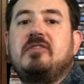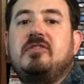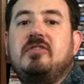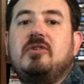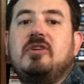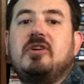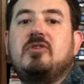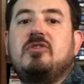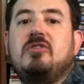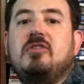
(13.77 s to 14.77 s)

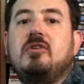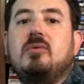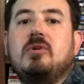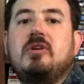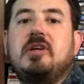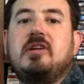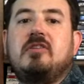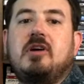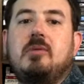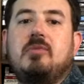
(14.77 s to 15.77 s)
studio still working in
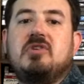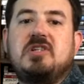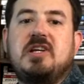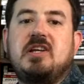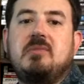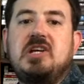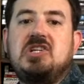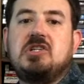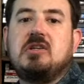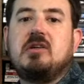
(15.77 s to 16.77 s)
stop-motion
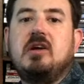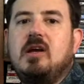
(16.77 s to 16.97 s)
animation.